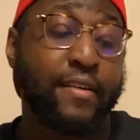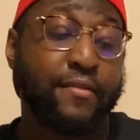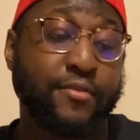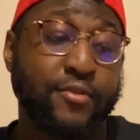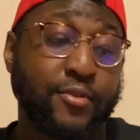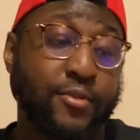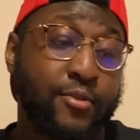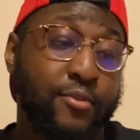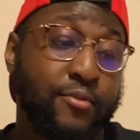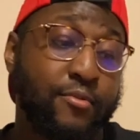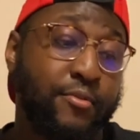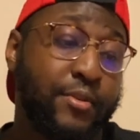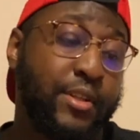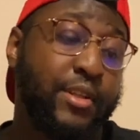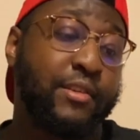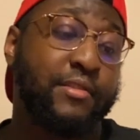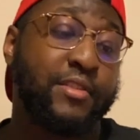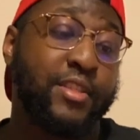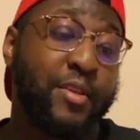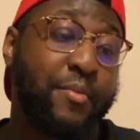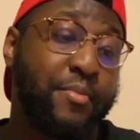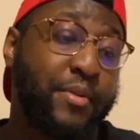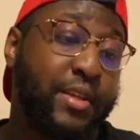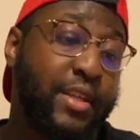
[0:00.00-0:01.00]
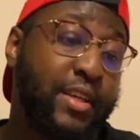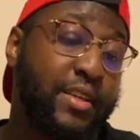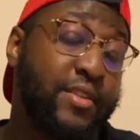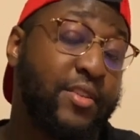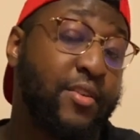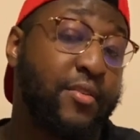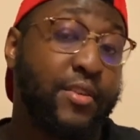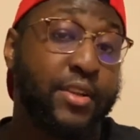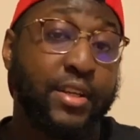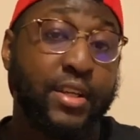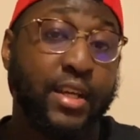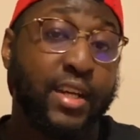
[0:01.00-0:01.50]
too. We know typically
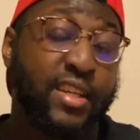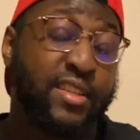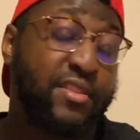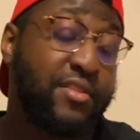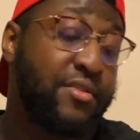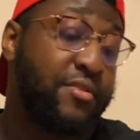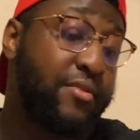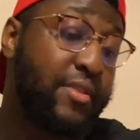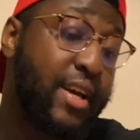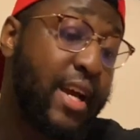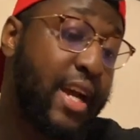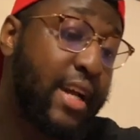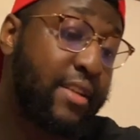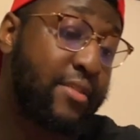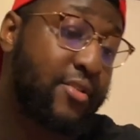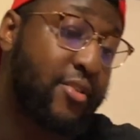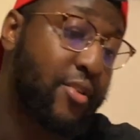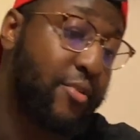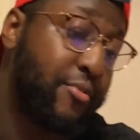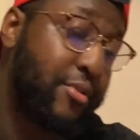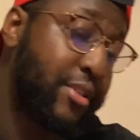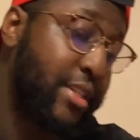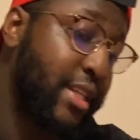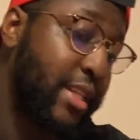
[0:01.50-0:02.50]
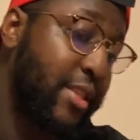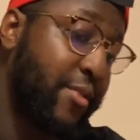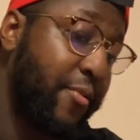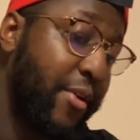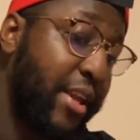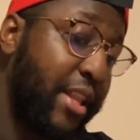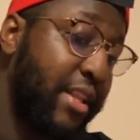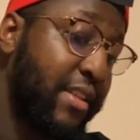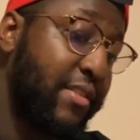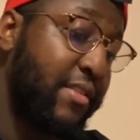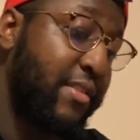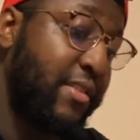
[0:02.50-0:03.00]
Sony does do that, so we just have to wait
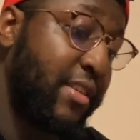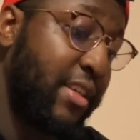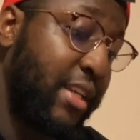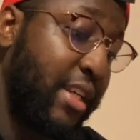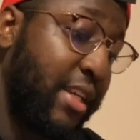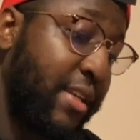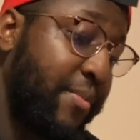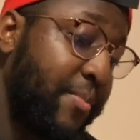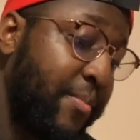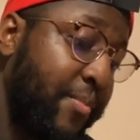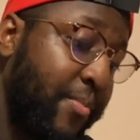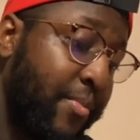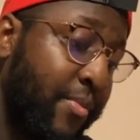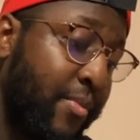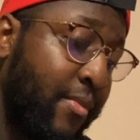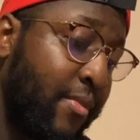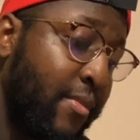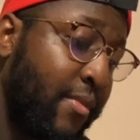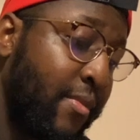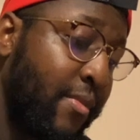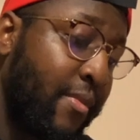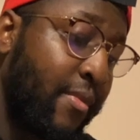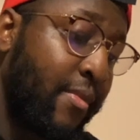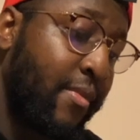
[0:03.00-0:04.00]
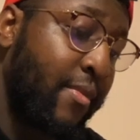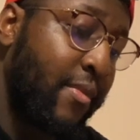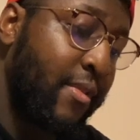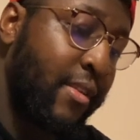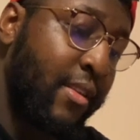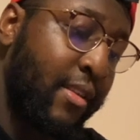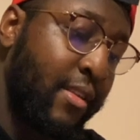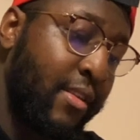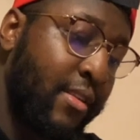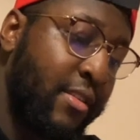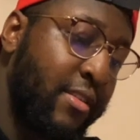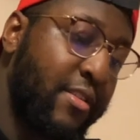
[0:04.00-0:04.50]
and see.
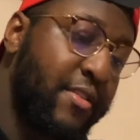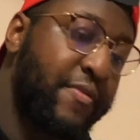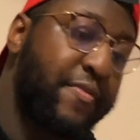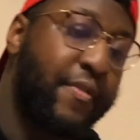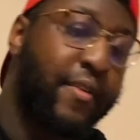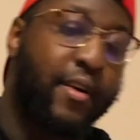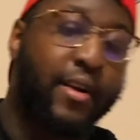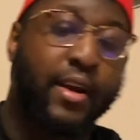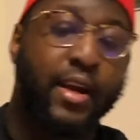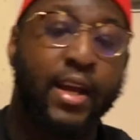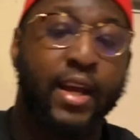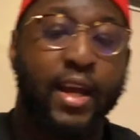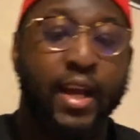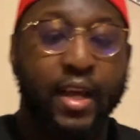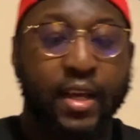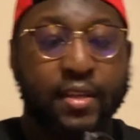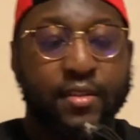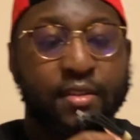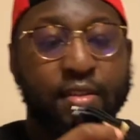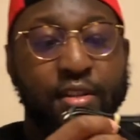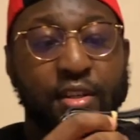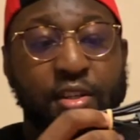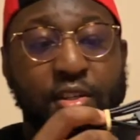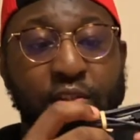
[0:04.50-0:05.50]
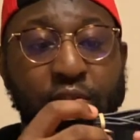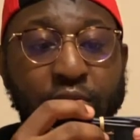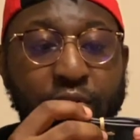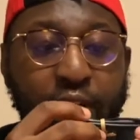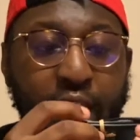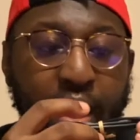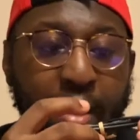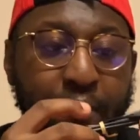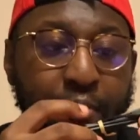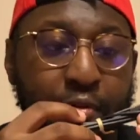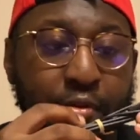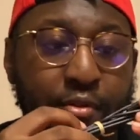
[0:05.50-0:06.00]
As far as additional
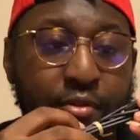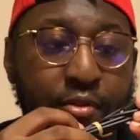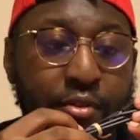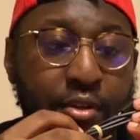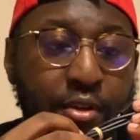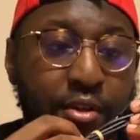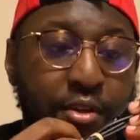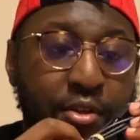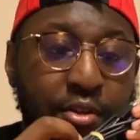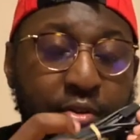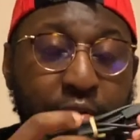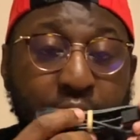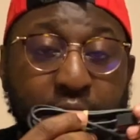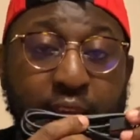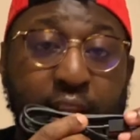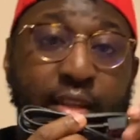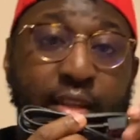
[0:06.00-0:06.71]
cables, so you do get a